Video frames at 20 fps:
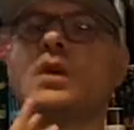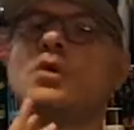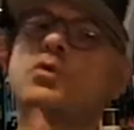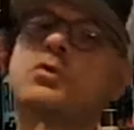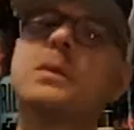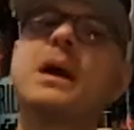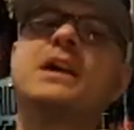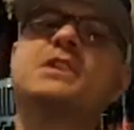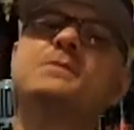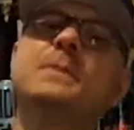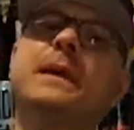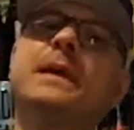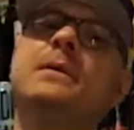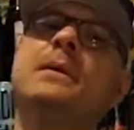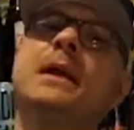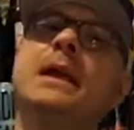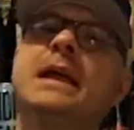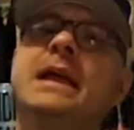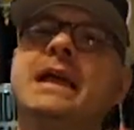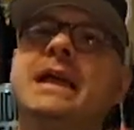Reminds me,
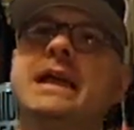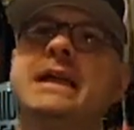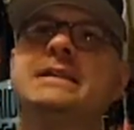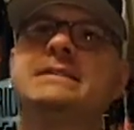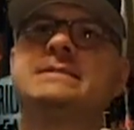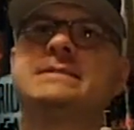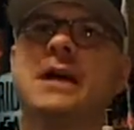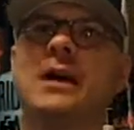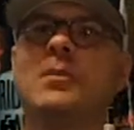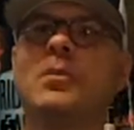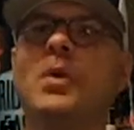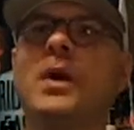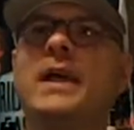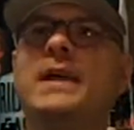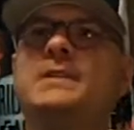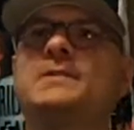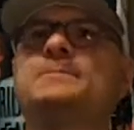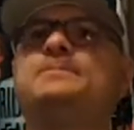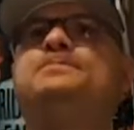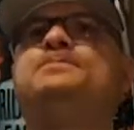in some
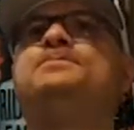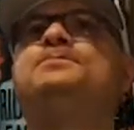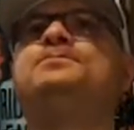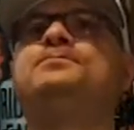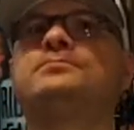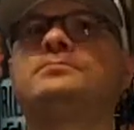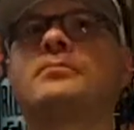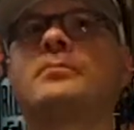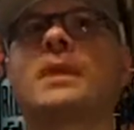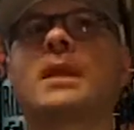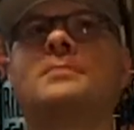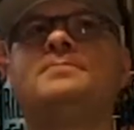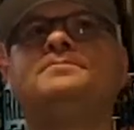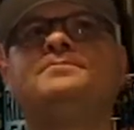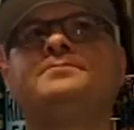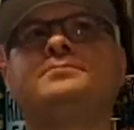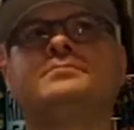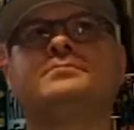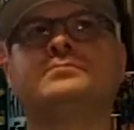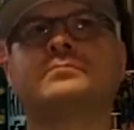ways,
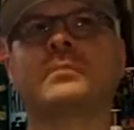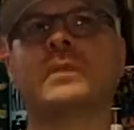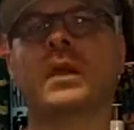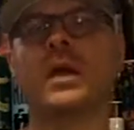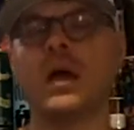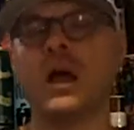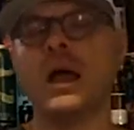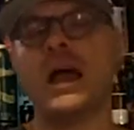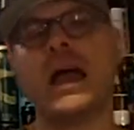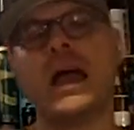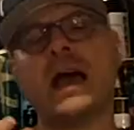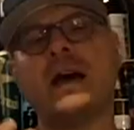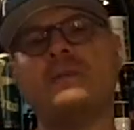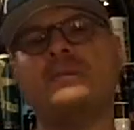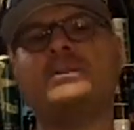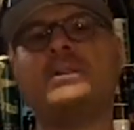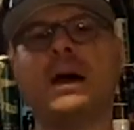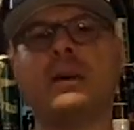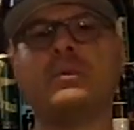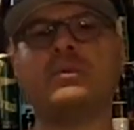
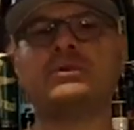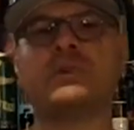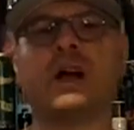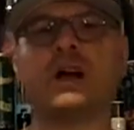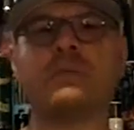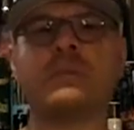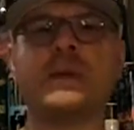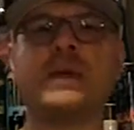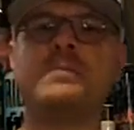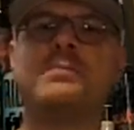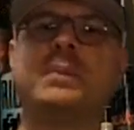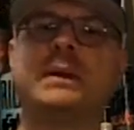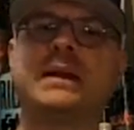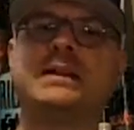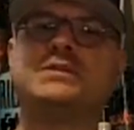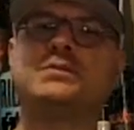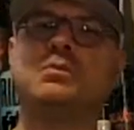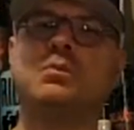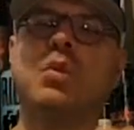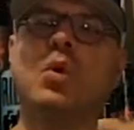of Double Duck Pin, but
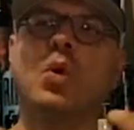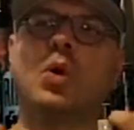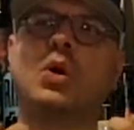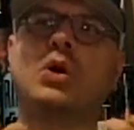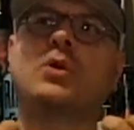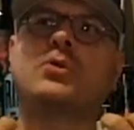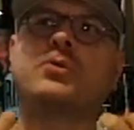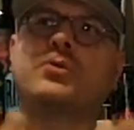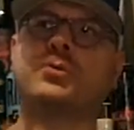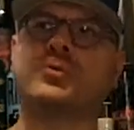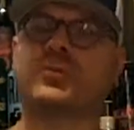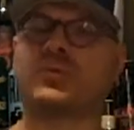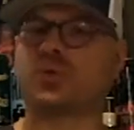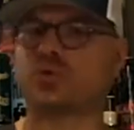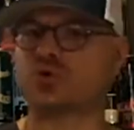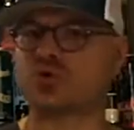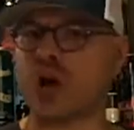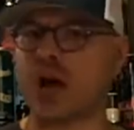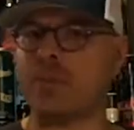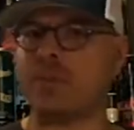it's more
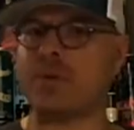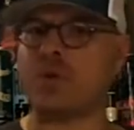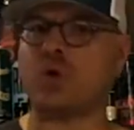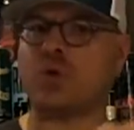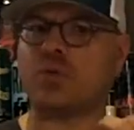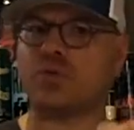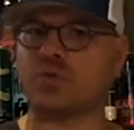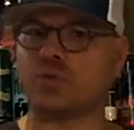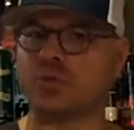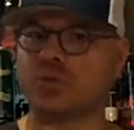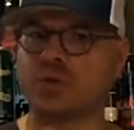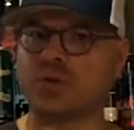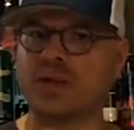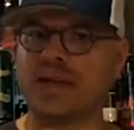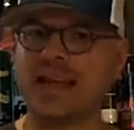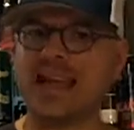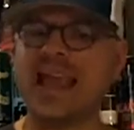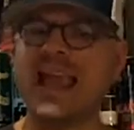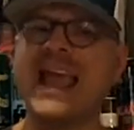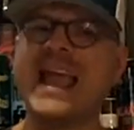tropical,
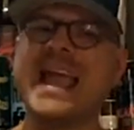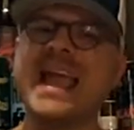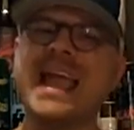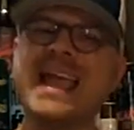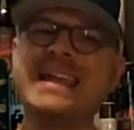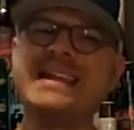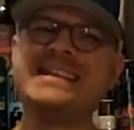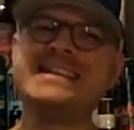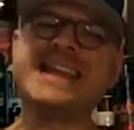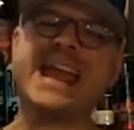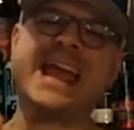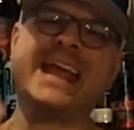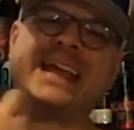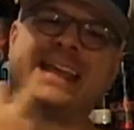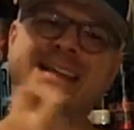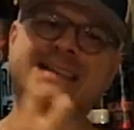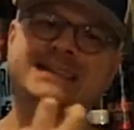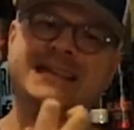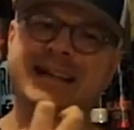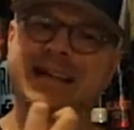fruity, and
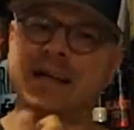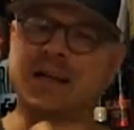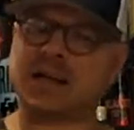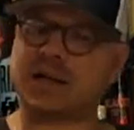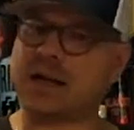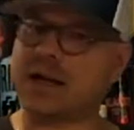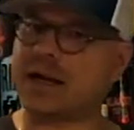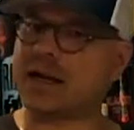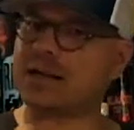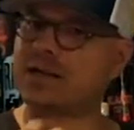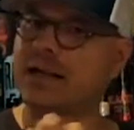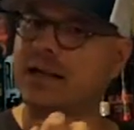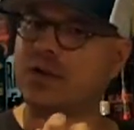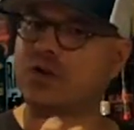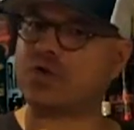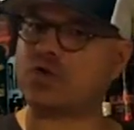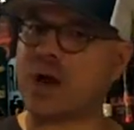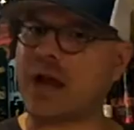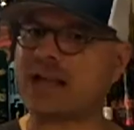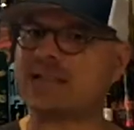dank inside of kind of like
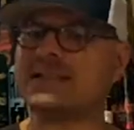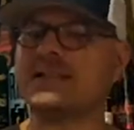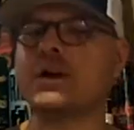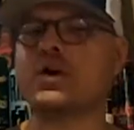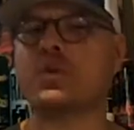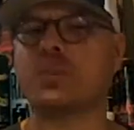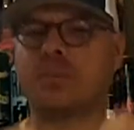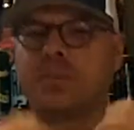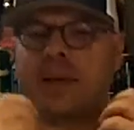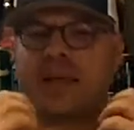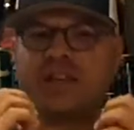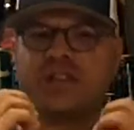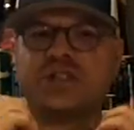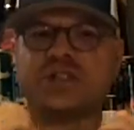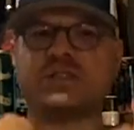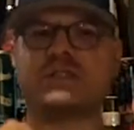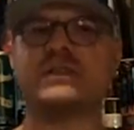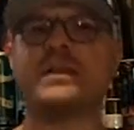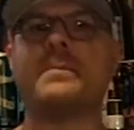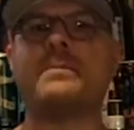grassy,
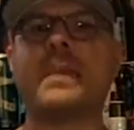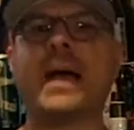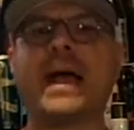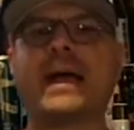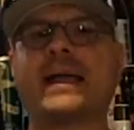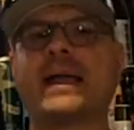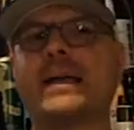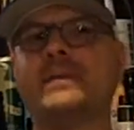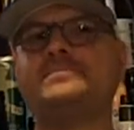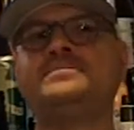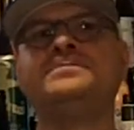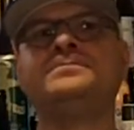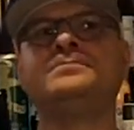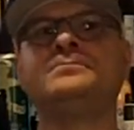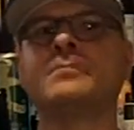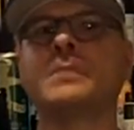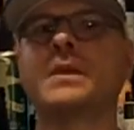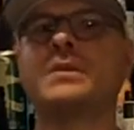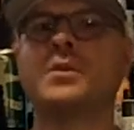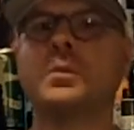herbaceous in the back end.
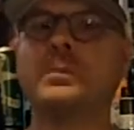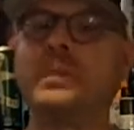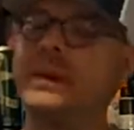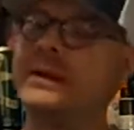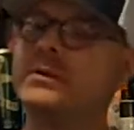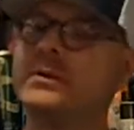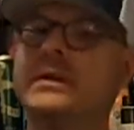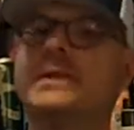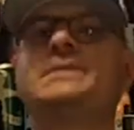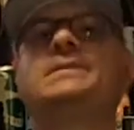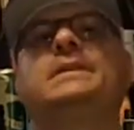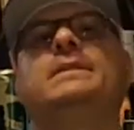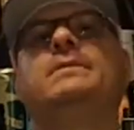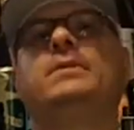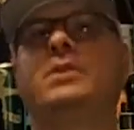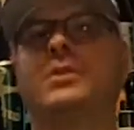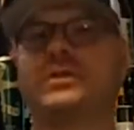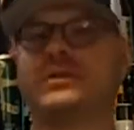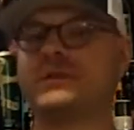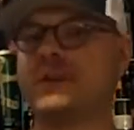The bitterness,
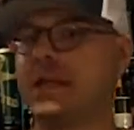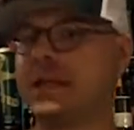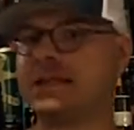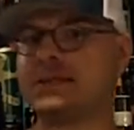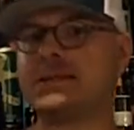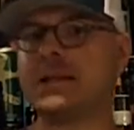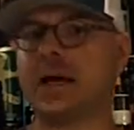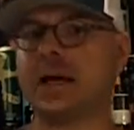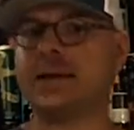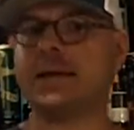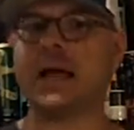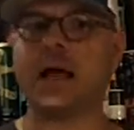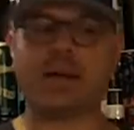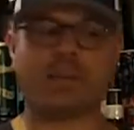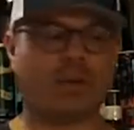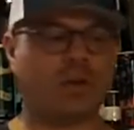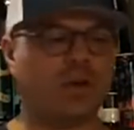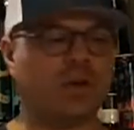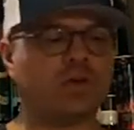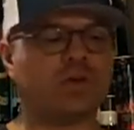even though they're saying it's 90
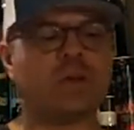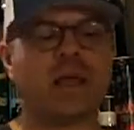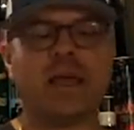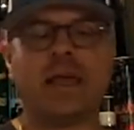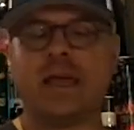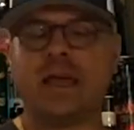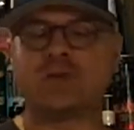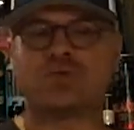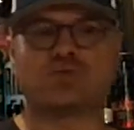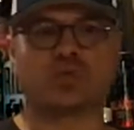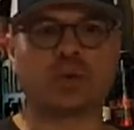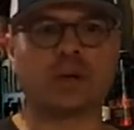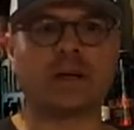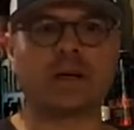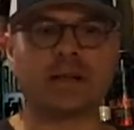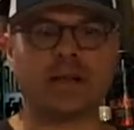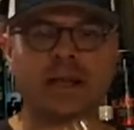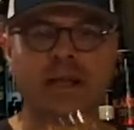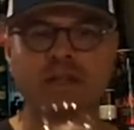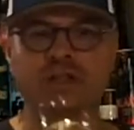IBUs, is
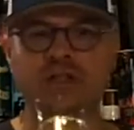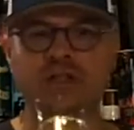really in